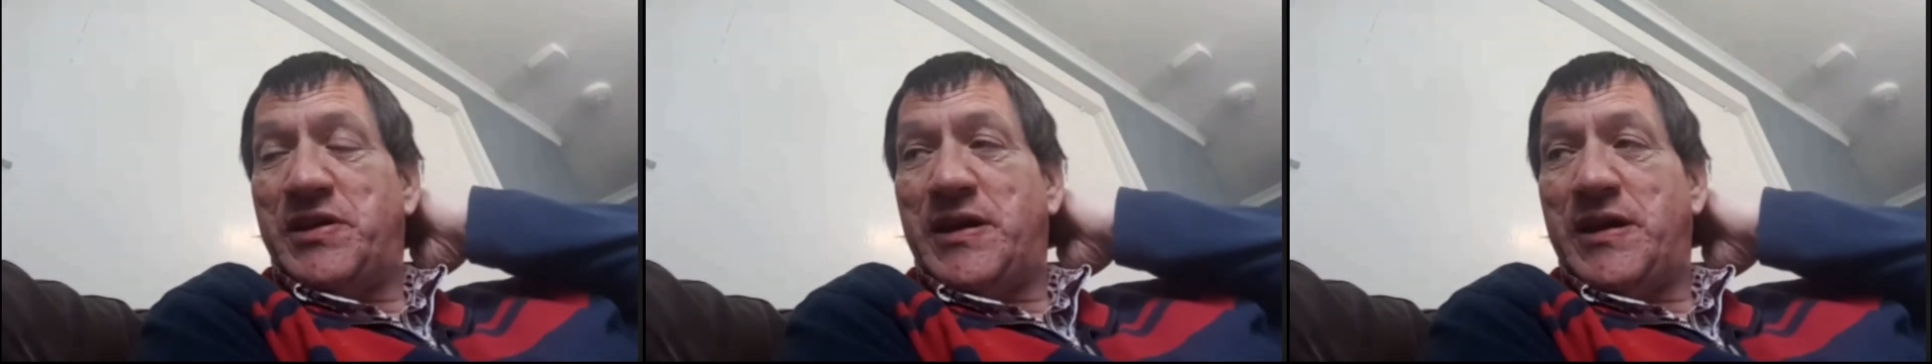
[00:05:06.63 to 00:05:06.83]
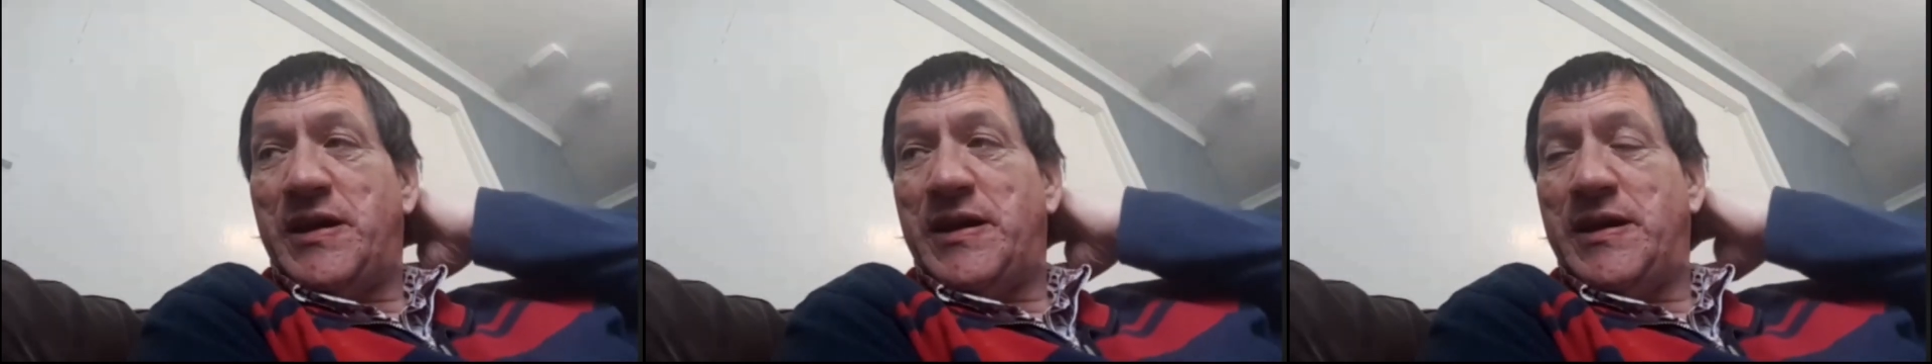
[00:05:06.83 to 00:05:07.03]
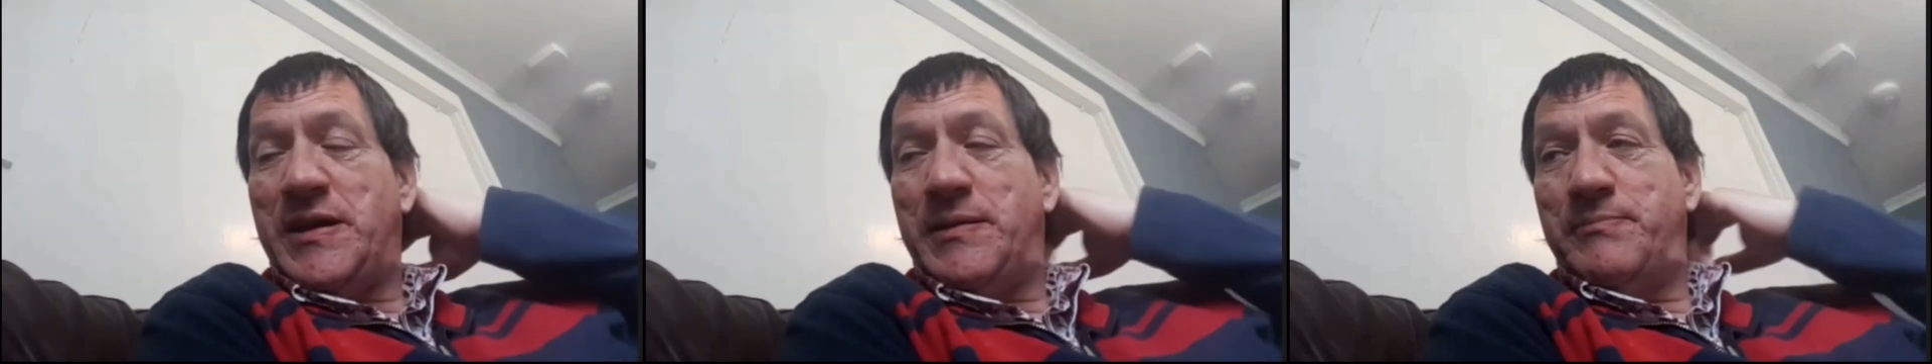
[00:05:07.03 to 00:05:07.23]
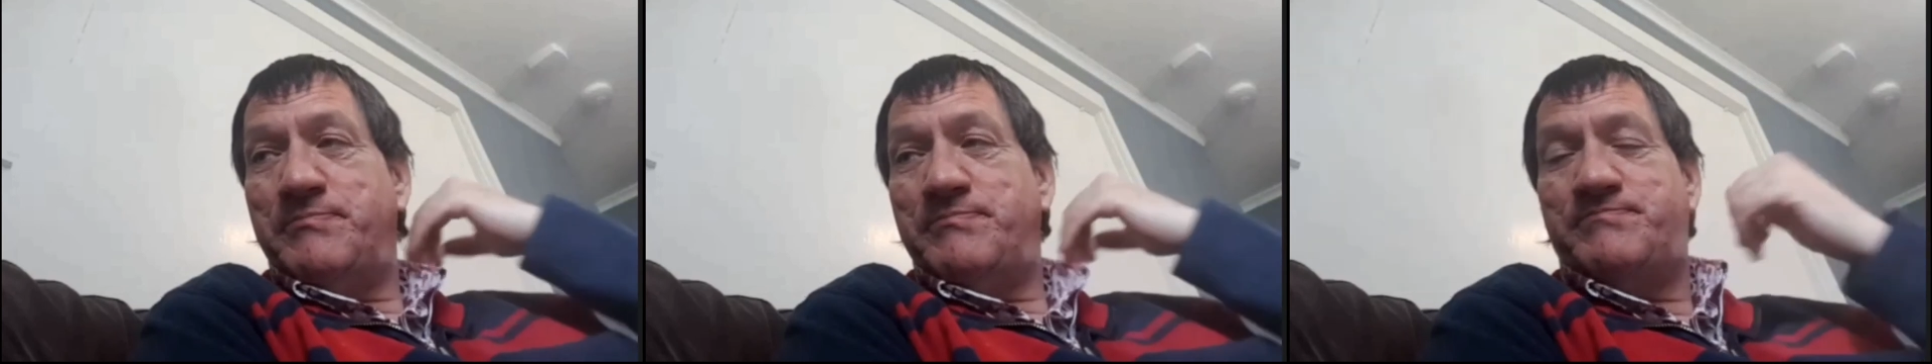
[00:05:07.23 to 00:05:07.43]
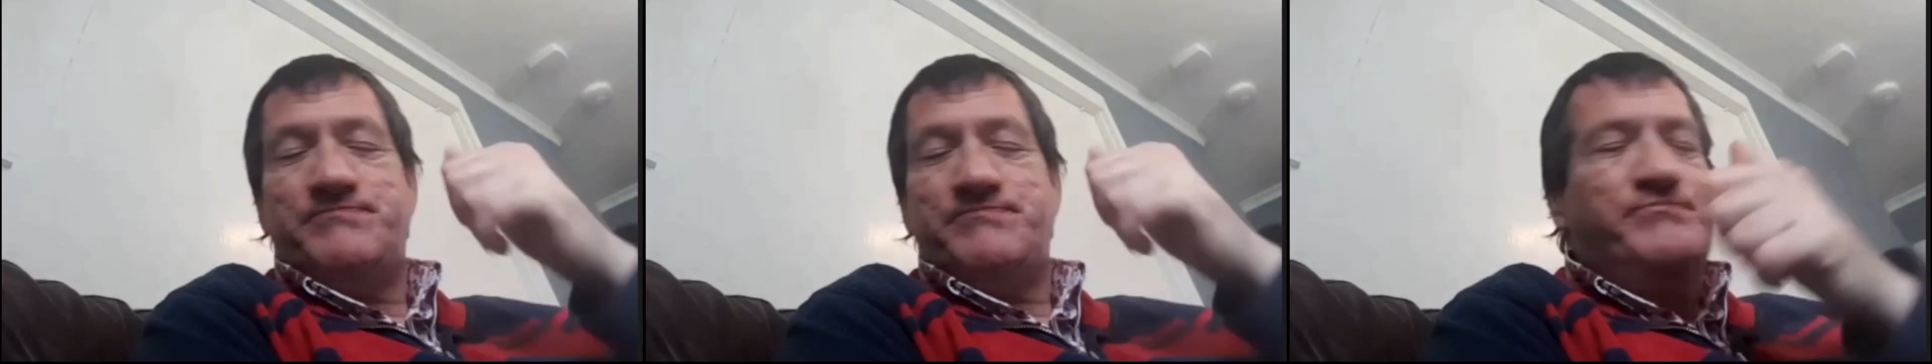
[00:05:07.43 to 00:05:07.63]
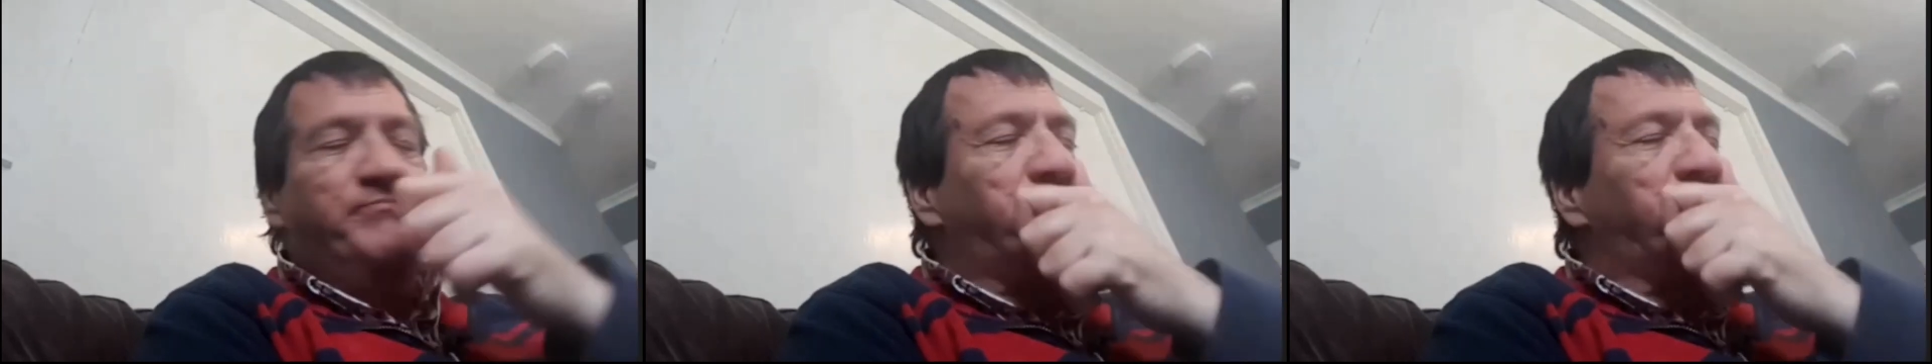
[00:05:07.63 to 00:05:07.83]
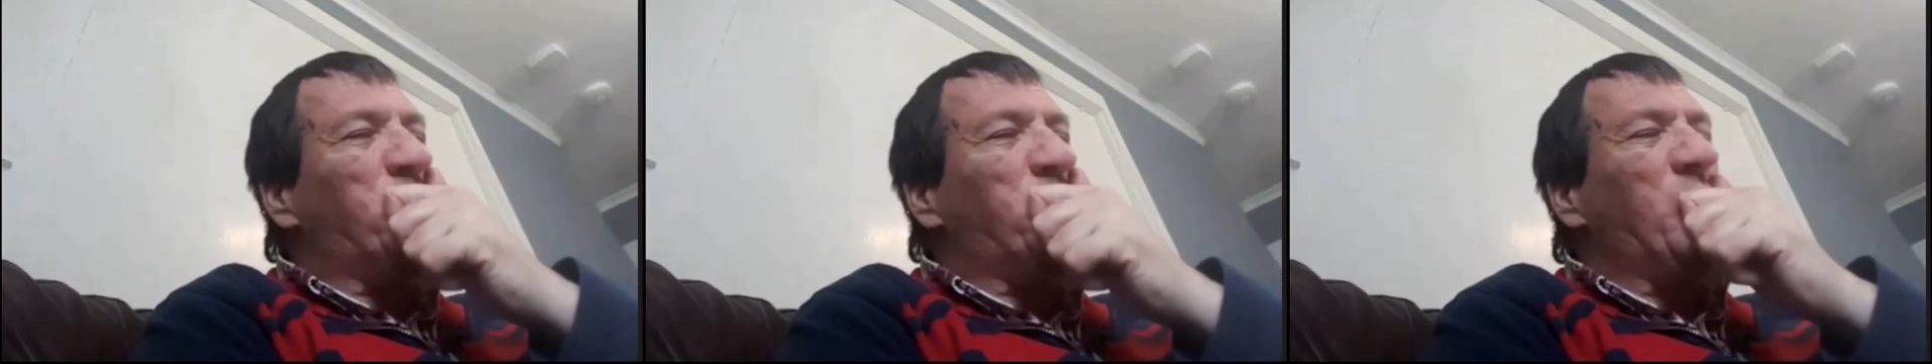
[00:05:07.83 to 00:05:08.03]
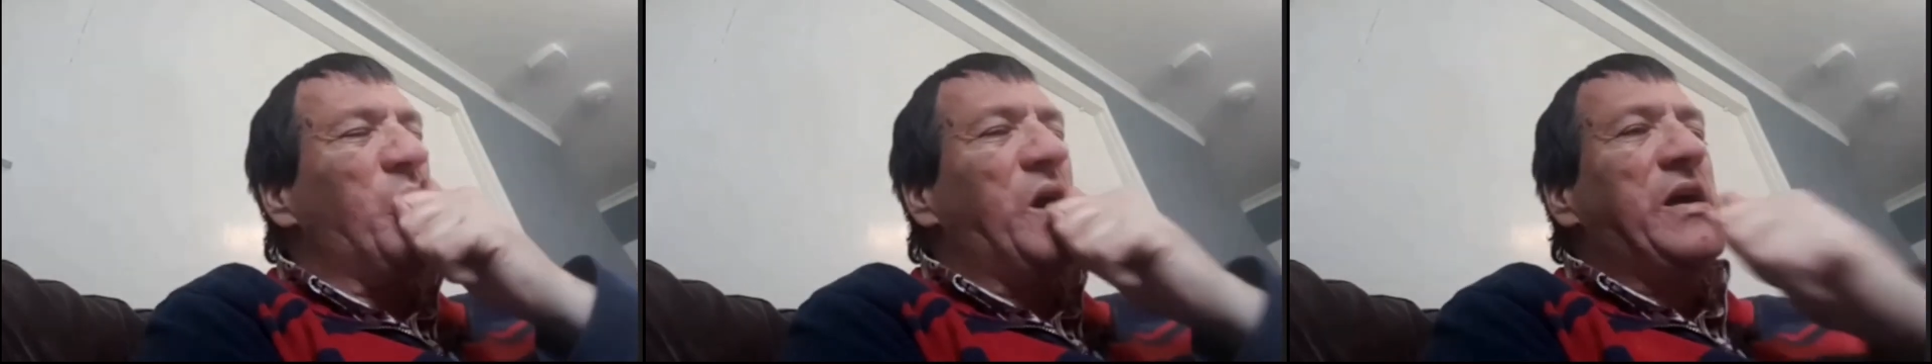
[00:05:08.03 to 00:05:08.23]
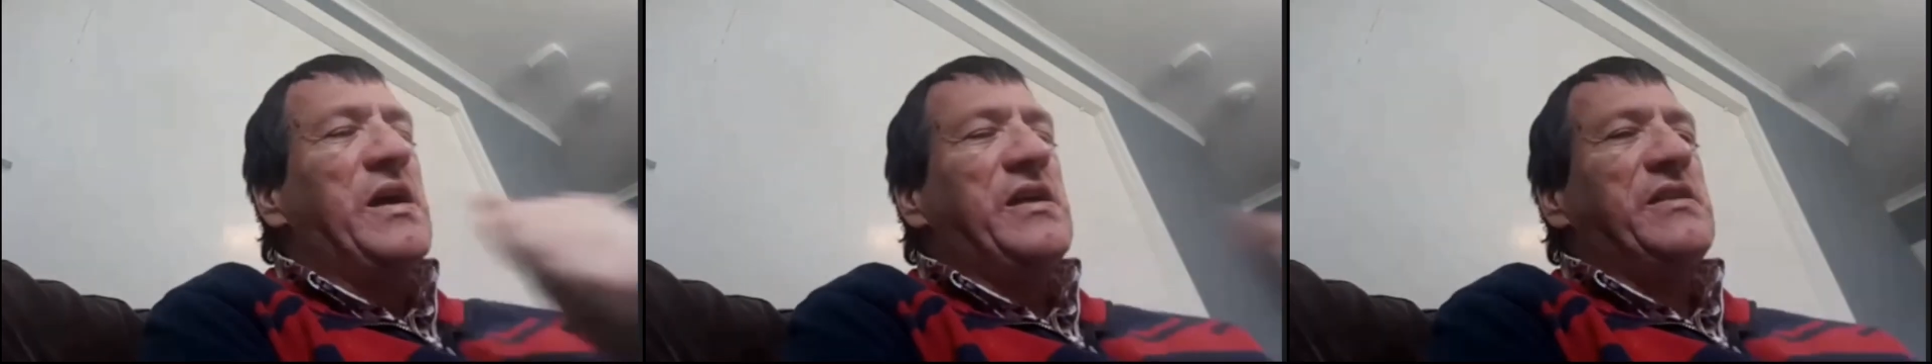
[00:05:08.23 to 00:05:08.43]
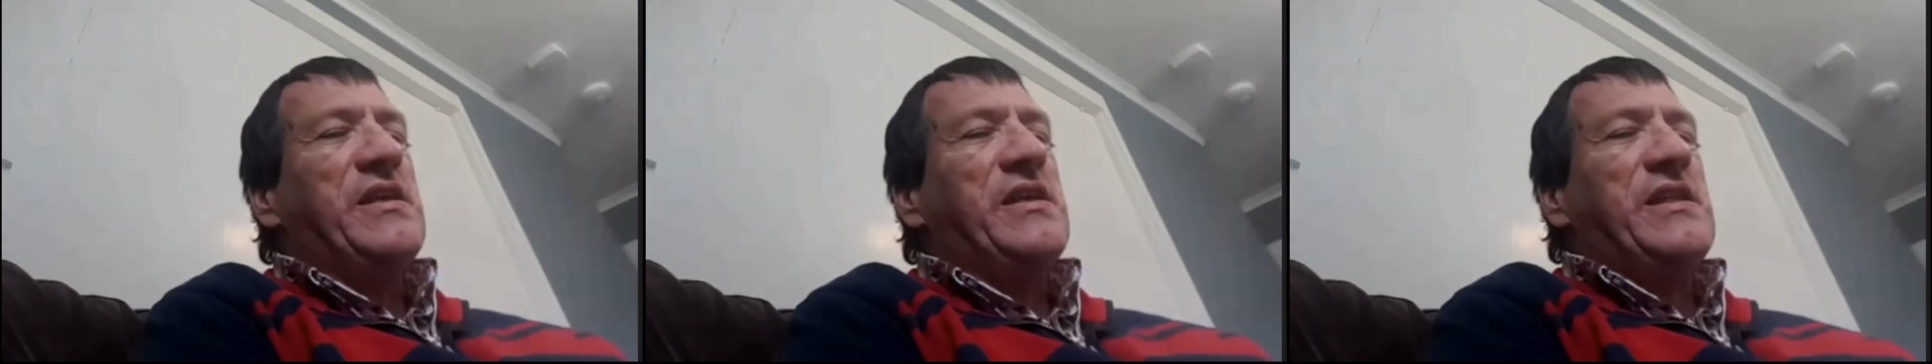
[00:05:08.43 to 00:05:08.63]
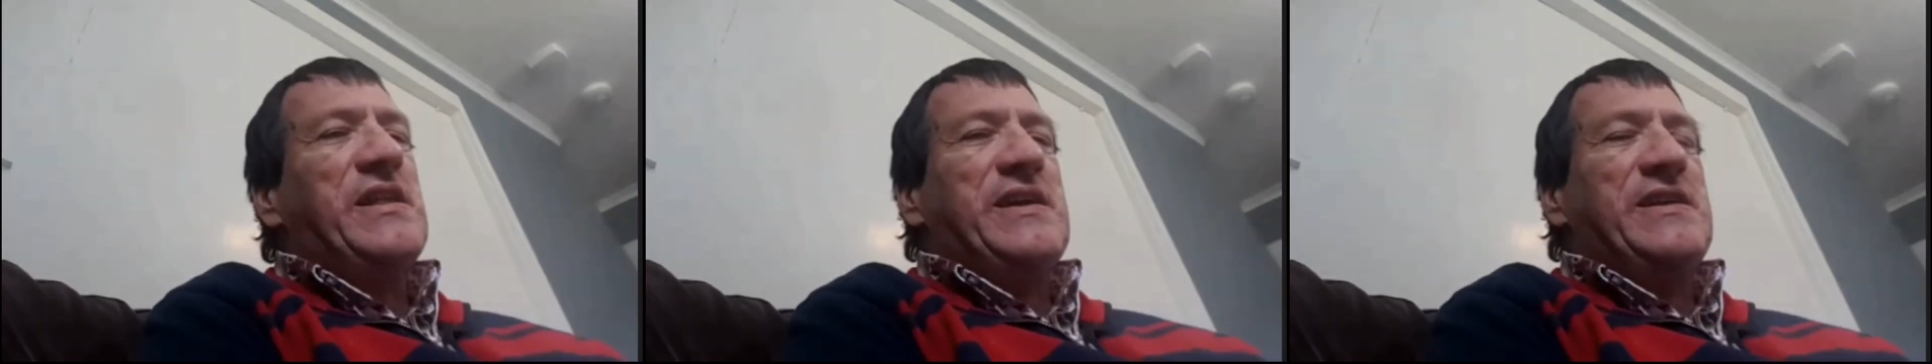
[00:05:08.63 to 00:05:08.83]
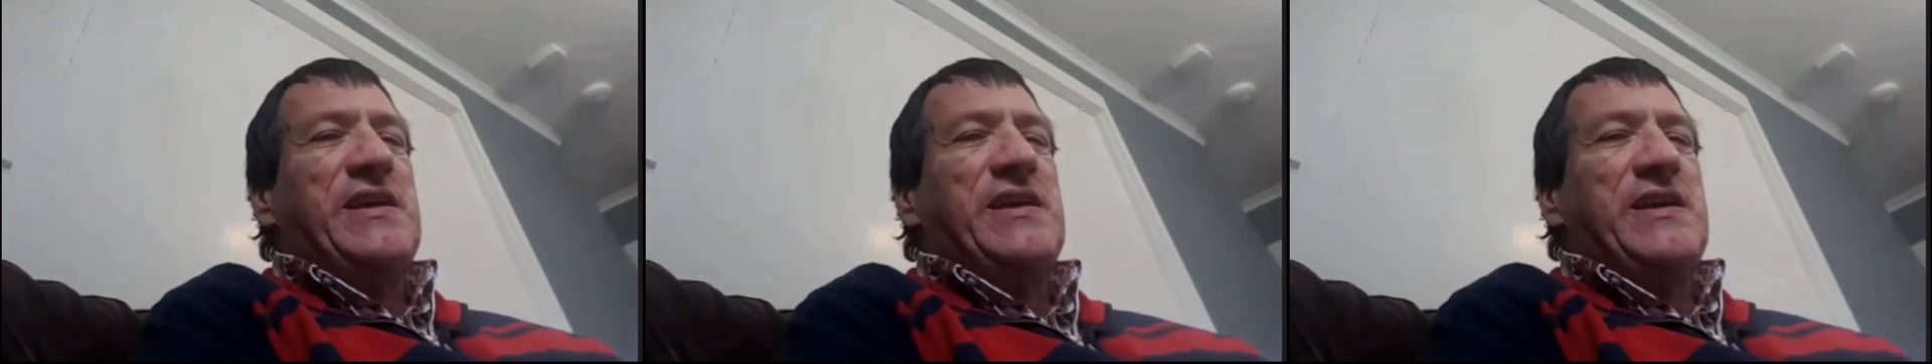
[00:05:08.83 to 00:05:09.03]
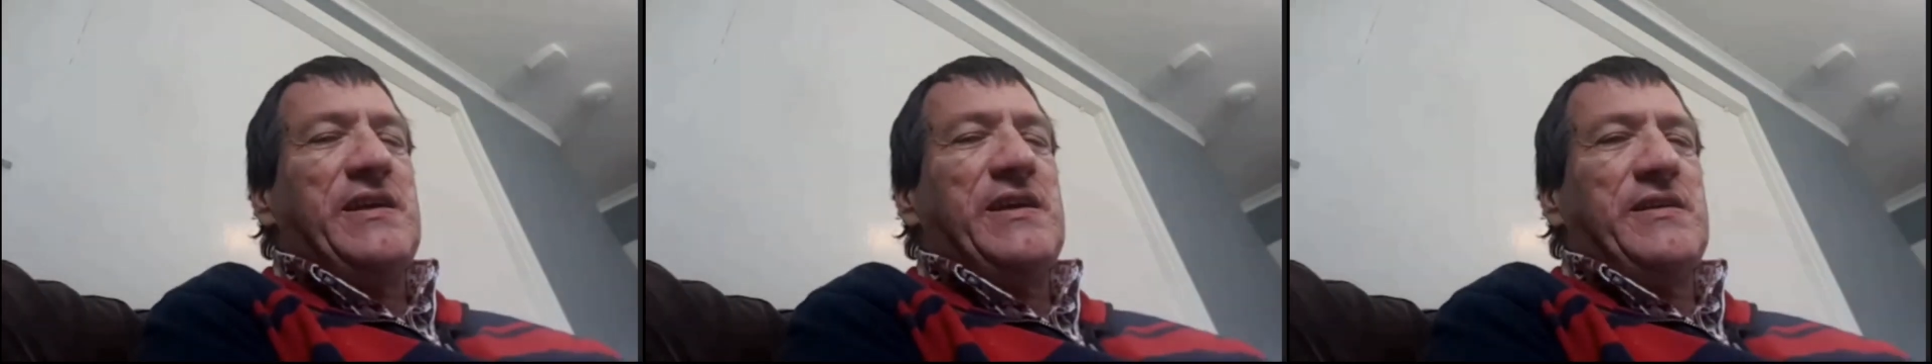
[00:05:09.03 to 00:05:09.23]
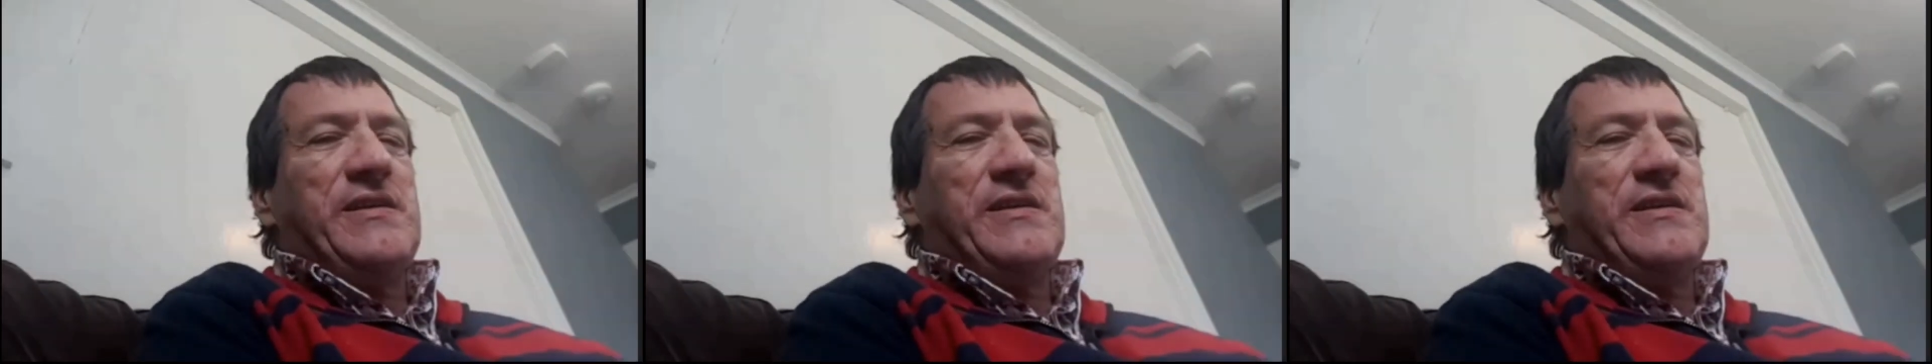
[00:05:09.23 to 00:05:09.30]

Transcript: um, the lady.